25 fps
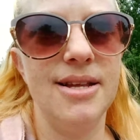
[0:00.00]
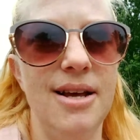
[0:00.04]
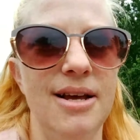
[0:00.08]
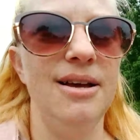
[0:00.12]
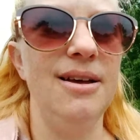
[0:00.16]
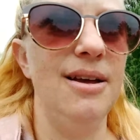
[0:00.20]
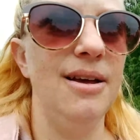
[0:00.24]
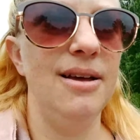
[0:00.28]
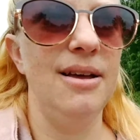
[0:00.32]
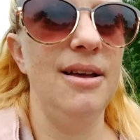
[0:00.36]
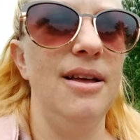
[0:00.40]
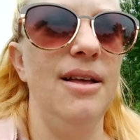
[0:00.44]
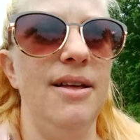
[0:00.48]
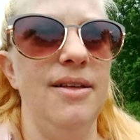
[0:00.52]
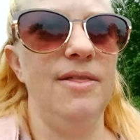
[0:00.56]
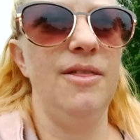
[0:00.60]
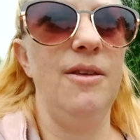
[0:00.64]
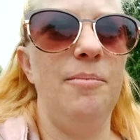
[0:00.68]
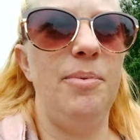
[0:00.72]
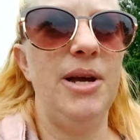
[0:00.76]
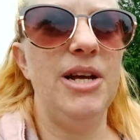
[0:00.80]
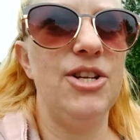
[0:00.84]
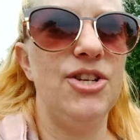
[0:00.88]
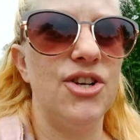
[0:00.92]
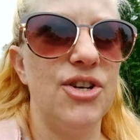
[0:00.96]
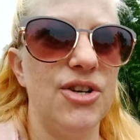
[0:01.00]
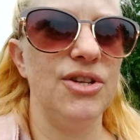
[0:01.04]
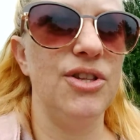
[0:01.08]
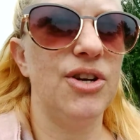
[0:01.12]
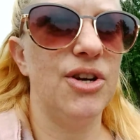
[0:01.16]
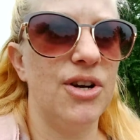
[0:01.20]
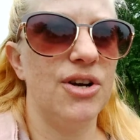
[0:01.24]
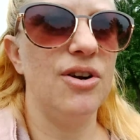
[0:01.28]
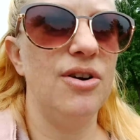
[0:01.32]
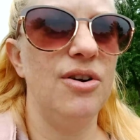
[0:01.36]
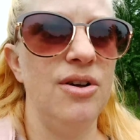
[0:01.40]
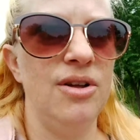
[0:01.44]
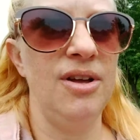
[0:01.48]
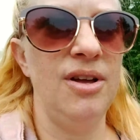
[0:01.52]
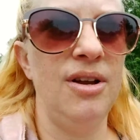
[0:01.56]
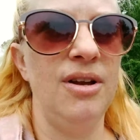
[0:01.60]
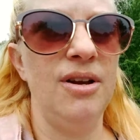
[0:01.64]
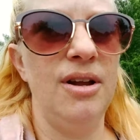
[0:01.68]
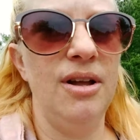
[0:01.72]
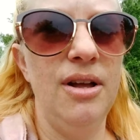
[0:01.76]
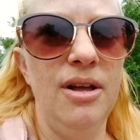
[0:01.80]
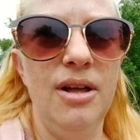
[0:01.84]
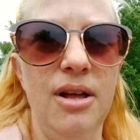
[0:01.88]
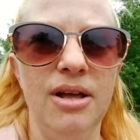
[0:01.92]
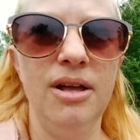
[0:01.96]
It's, the pictures are
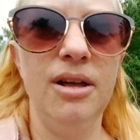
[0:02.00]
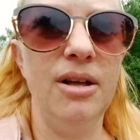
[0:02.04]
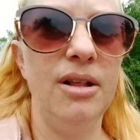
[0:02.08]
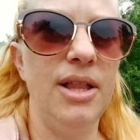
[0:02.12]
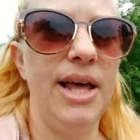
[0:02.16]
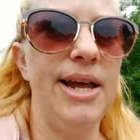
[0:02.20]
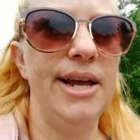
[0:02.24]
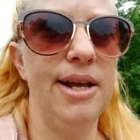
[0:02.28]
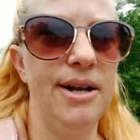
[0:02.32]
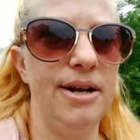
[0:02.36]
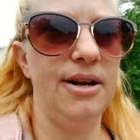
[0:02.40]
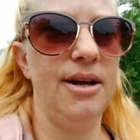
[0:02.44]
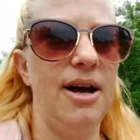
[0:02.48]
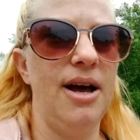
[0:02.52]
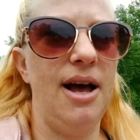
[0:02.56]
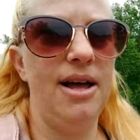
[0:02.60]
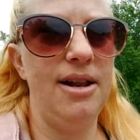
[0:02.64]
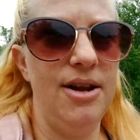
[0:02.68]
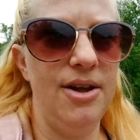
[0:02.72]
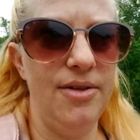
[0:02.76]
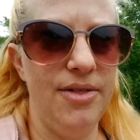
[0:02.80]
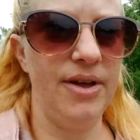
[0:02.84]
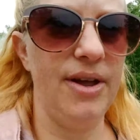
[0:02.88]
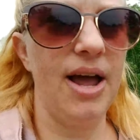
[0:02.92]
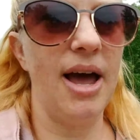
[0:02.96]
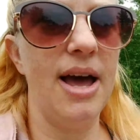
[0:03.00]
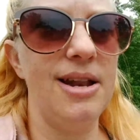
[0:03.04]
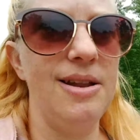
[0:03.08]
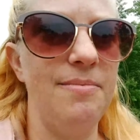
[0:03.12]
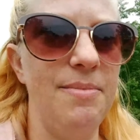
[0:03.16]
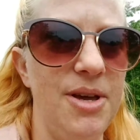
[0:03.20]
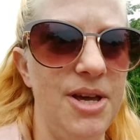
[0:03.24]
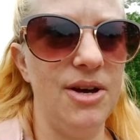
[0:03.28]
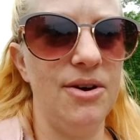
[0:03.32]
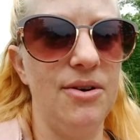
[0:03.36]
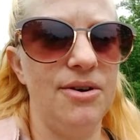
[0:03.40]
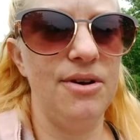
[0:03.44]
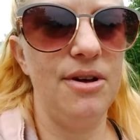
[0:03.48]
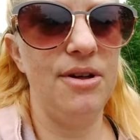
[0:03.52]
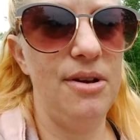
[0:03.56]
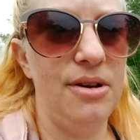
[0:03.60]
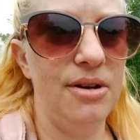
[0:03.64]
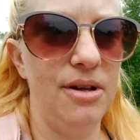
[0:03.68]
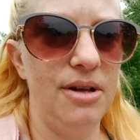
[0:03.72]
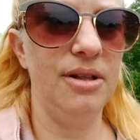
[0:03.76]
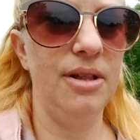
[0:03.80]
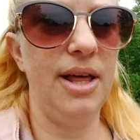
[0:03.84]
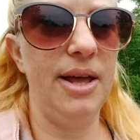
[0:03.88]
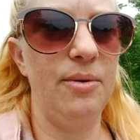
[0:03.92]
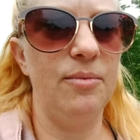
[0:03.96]
on, like, an, I know they got to be
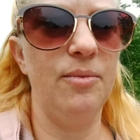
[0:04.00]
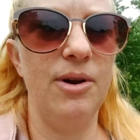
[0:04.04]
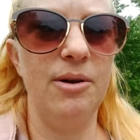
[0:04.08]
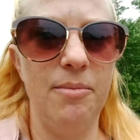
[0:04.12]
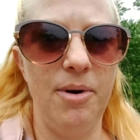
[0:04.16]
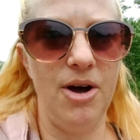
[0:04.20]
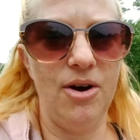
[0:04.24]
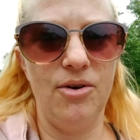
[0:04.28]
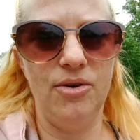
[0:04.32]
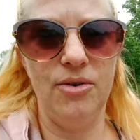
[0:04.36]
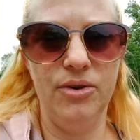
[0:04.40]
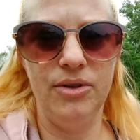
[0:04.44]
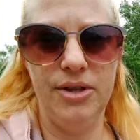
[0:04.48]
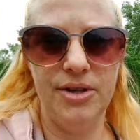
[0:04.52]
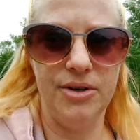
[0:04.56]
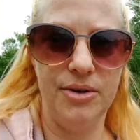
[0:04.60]
on, like, one of